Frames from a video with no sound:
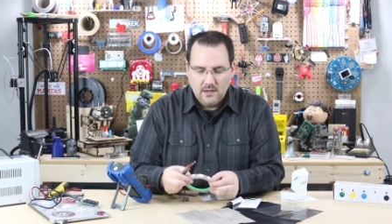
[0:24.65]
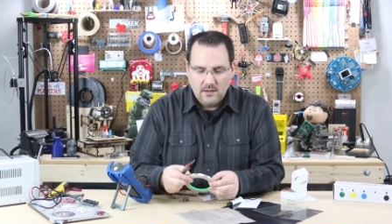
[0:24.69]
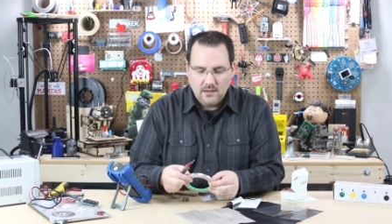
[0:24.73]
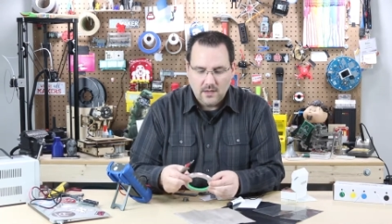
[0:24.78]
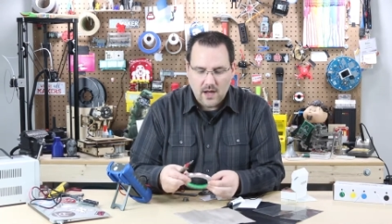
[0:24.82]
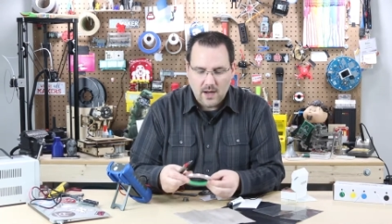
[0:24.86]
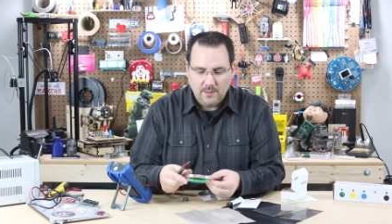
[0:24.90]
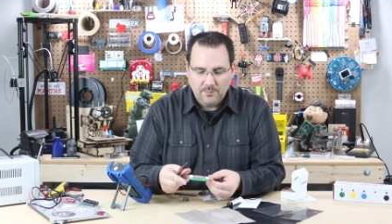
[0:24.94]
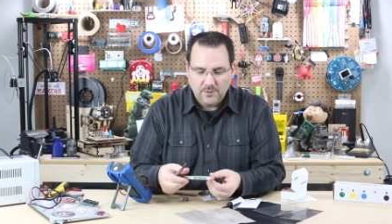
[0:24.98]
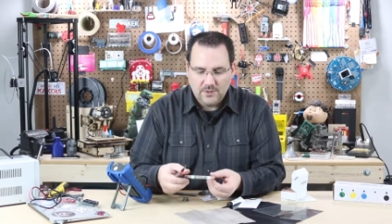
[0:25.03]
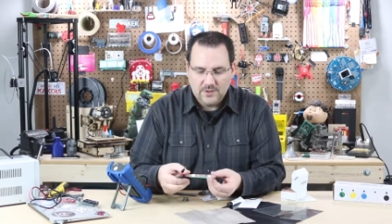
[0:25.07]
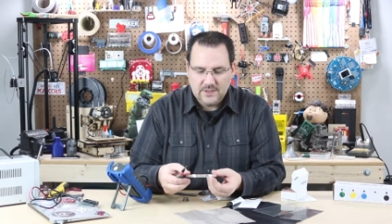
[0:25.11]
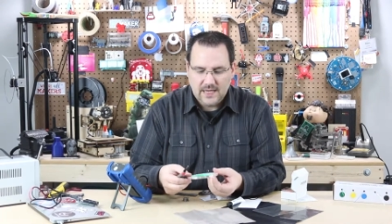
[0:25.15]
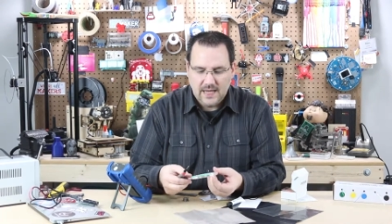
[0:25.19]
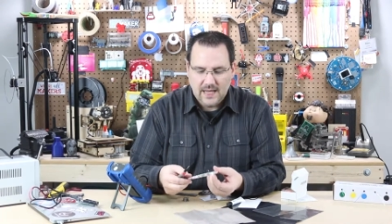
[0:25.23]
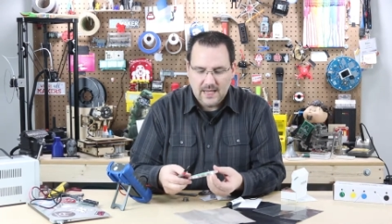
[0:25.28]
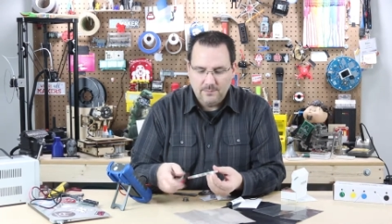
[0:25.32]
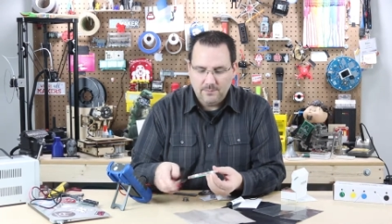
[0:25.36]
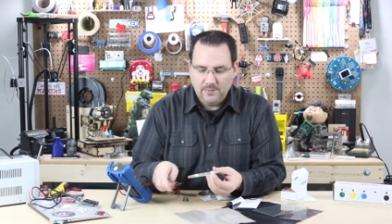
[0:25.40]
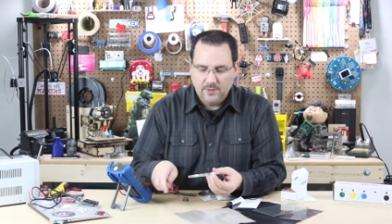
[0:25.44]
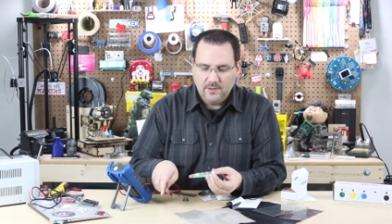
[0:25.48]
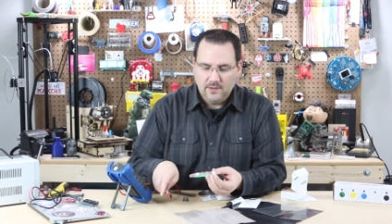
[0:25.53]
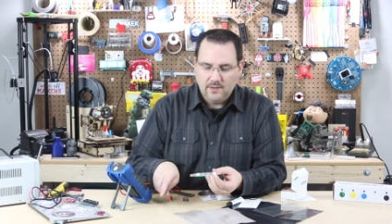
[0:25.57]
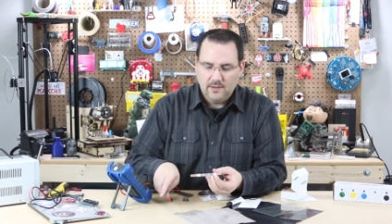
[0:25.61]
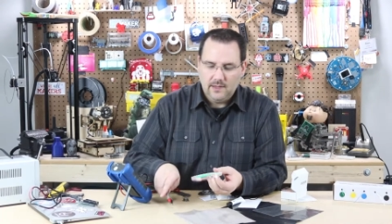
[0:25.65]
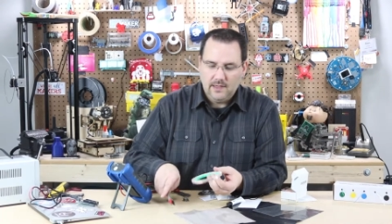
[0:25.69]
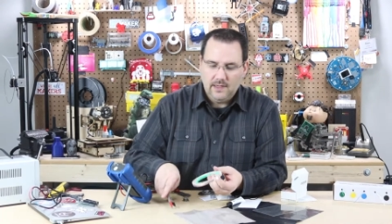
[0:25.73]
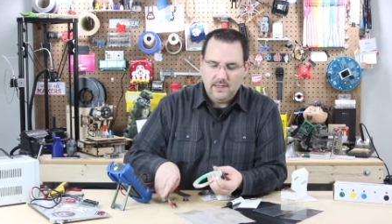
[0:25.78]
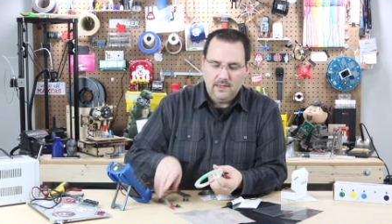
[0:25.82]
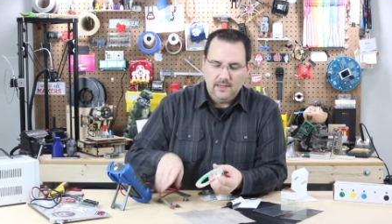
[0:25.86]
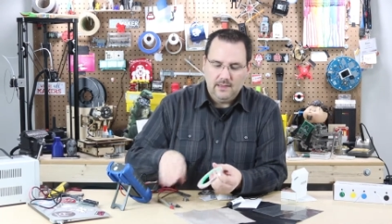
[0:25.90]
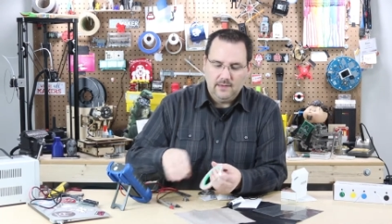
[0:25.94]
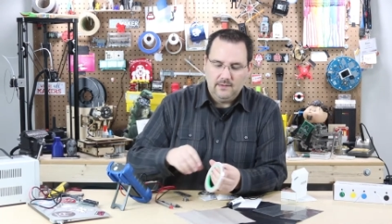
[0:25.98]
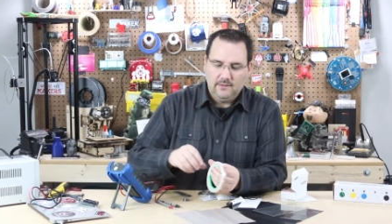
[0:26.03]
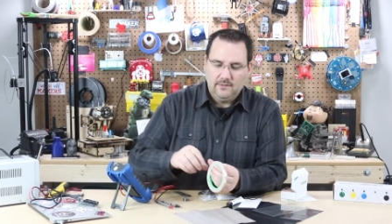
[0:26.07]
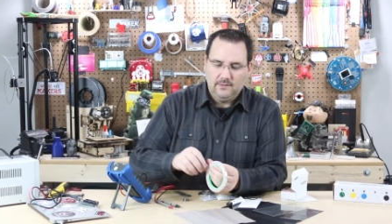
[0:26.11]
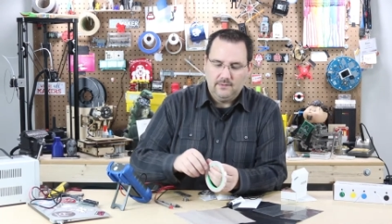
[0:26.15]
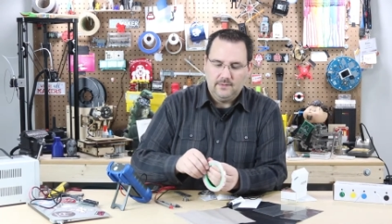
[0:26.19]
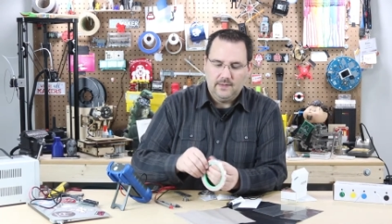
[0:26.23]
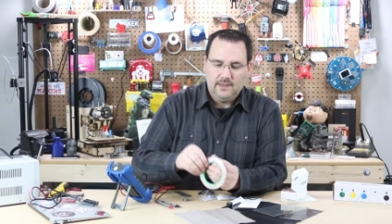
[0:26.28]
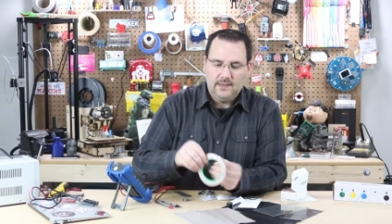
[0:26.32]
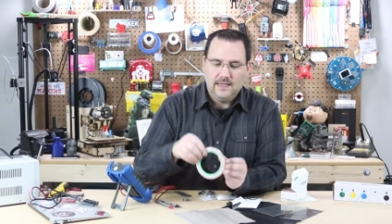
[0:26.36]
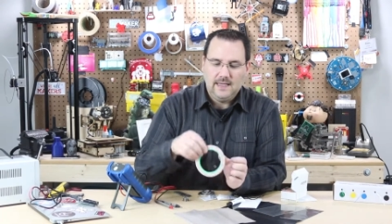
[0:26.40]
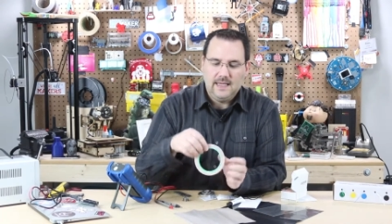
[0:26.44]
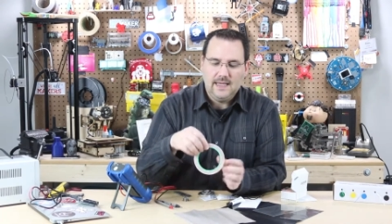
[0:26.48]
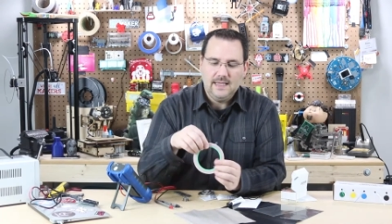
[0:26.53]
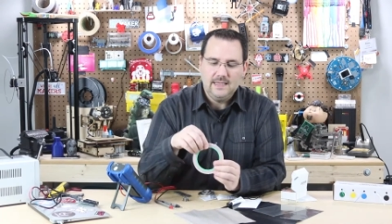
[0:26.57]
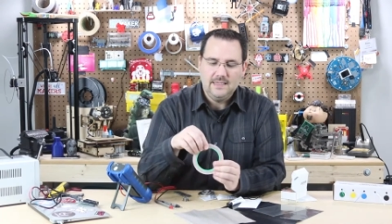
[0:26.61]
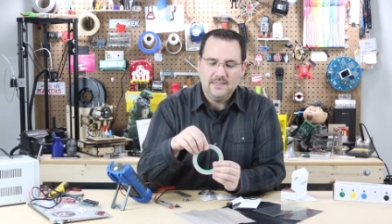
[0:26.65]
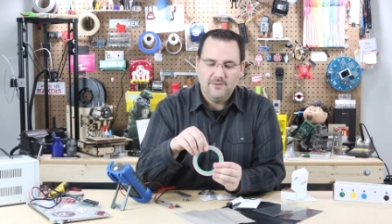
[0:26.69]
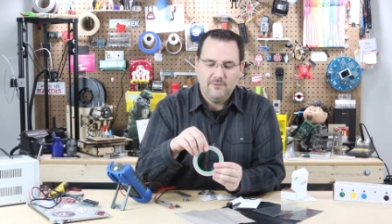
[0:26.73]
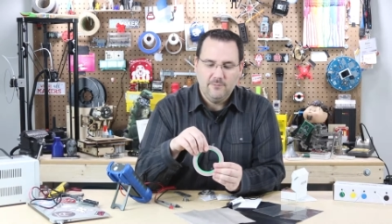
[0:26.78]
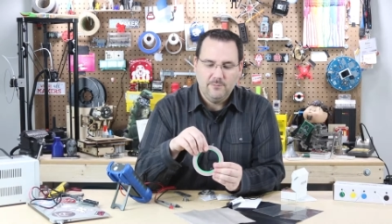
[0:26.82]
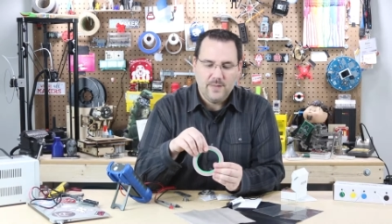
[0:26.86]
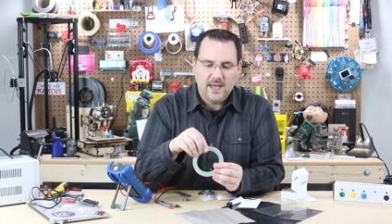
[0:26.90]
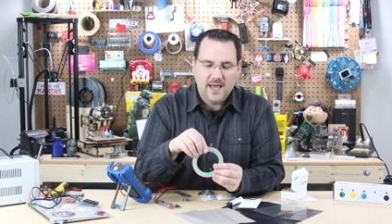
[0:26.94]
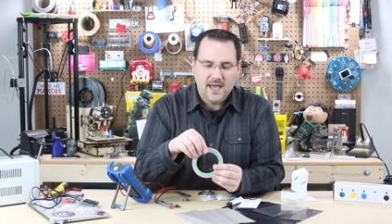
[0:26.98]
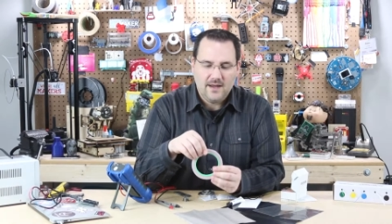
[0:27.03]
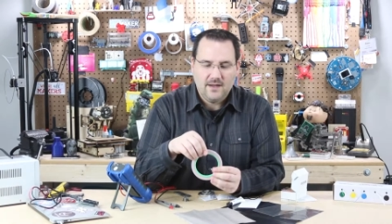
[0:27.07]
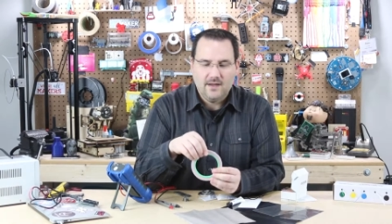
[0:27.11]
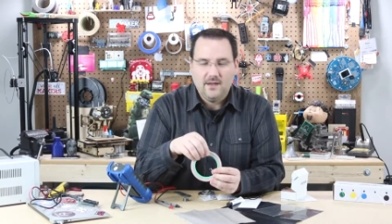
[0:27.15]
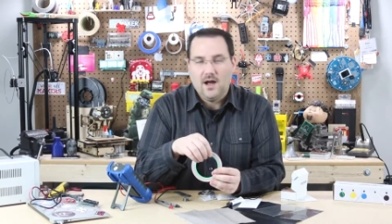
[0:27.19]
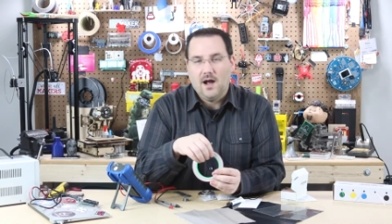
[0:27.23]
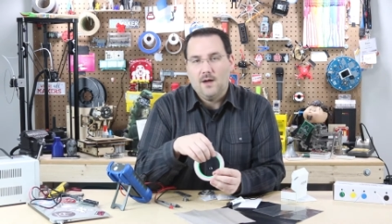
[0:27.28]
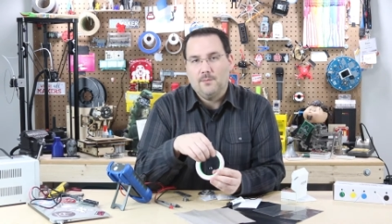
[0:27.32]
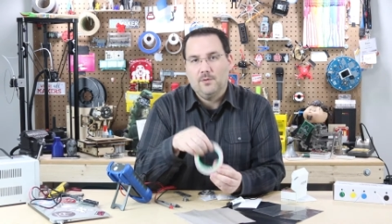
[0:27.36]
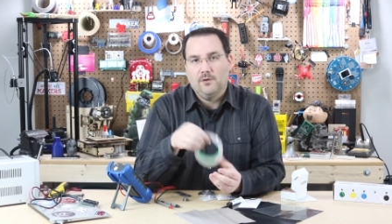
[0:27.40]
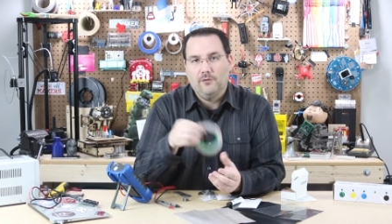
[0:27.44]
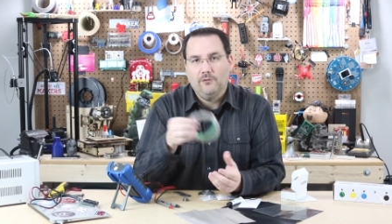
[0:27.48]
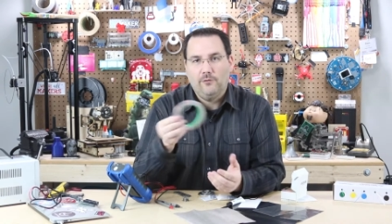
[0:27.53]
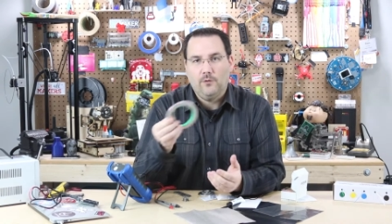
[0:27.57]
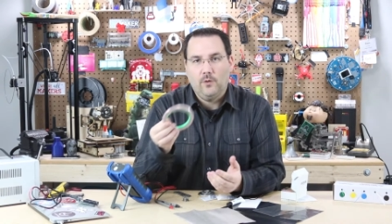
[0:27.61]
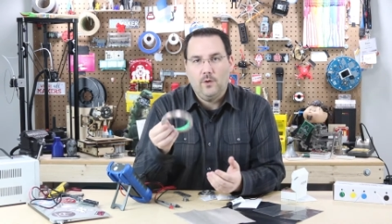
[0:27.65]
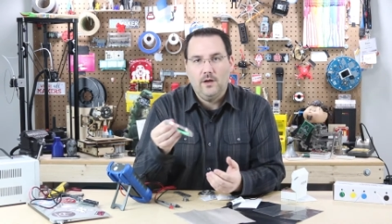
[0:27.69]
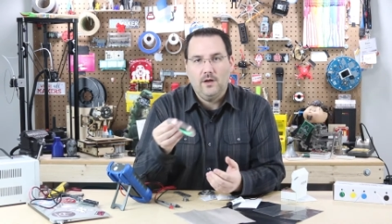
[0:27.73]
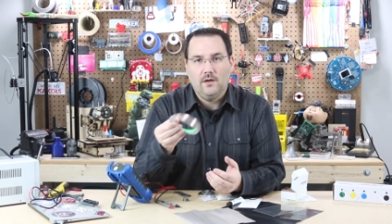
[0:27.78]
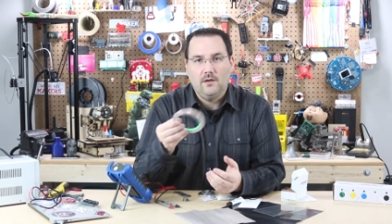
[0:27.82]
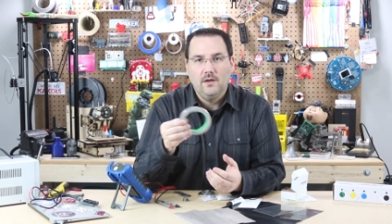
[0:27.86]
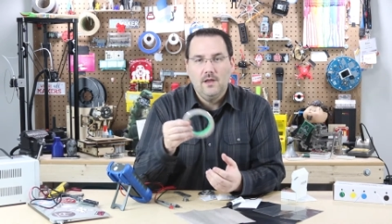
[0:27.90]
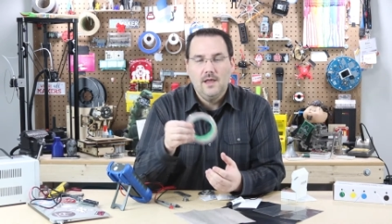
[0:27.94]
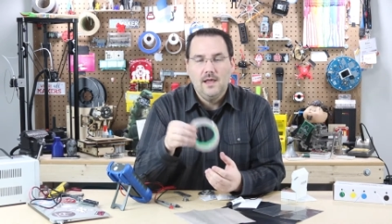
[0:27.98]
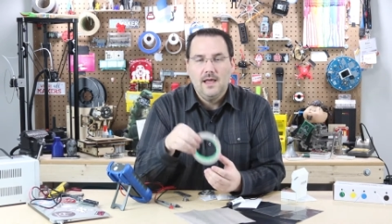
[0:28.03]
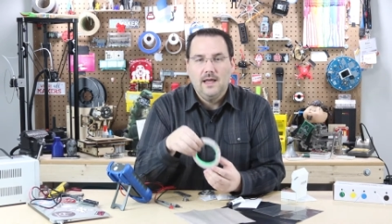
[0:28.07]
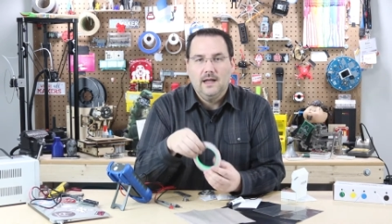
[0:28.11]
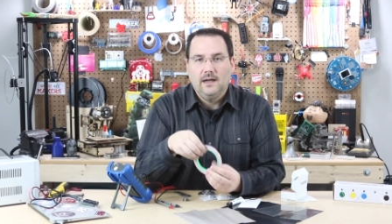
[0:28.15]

Copper tape is adhesive back copper foil